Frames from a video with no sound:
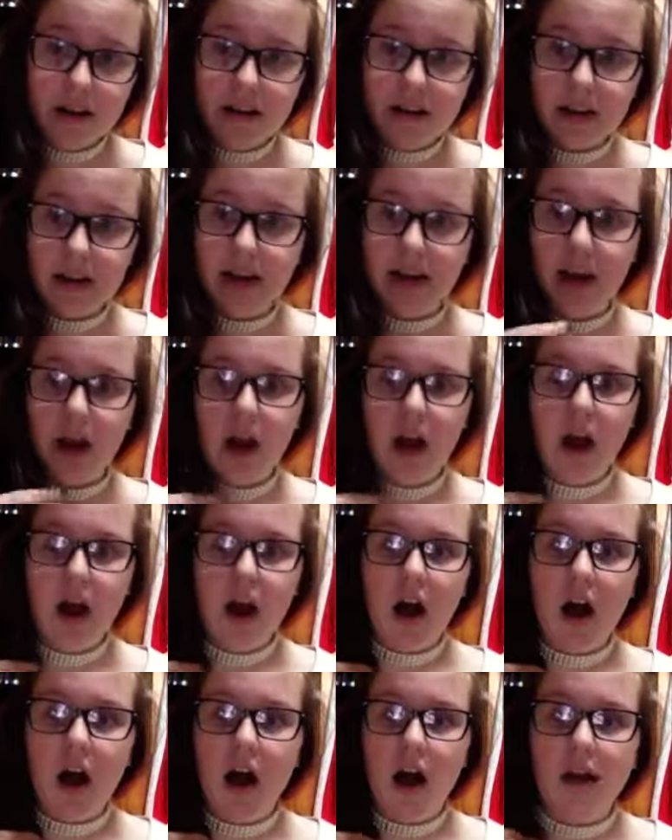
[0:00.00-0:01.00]
Like,
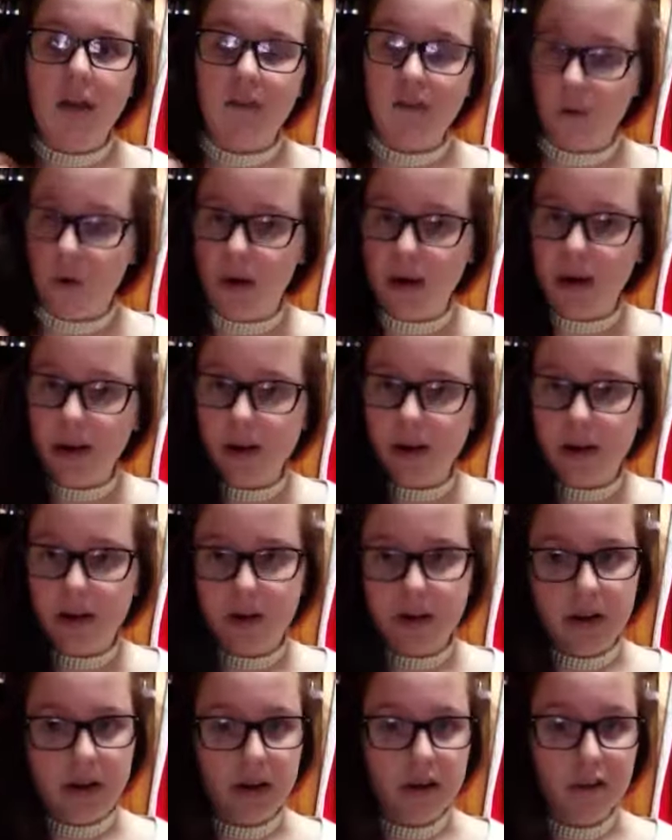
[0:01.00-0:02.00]
I avoided
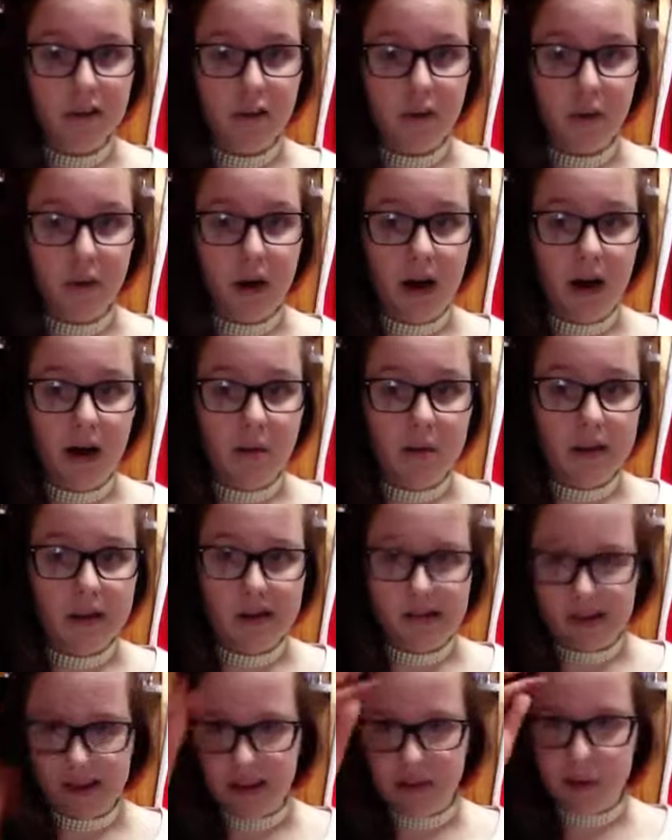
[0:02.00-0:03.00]
hearing it for a while
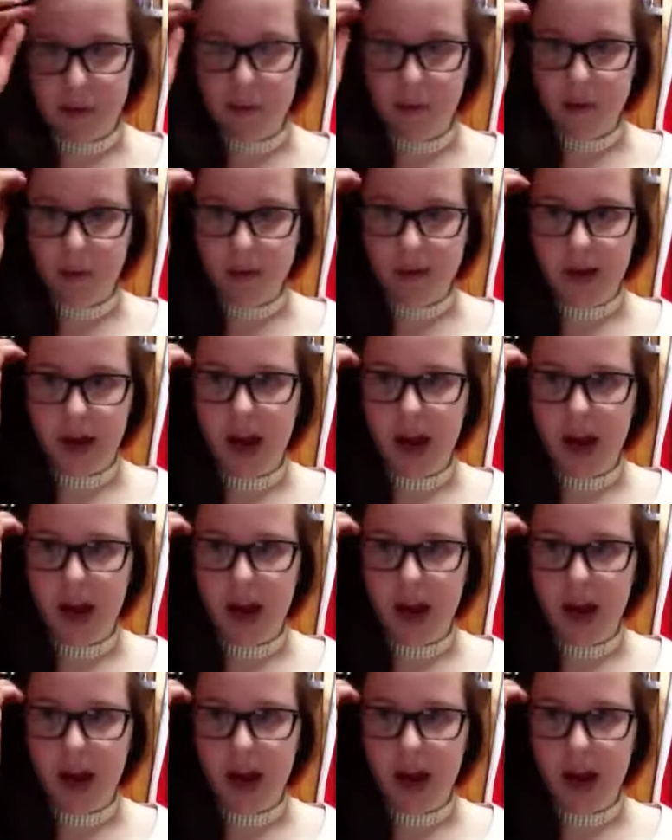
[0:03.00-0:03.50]
because everybody was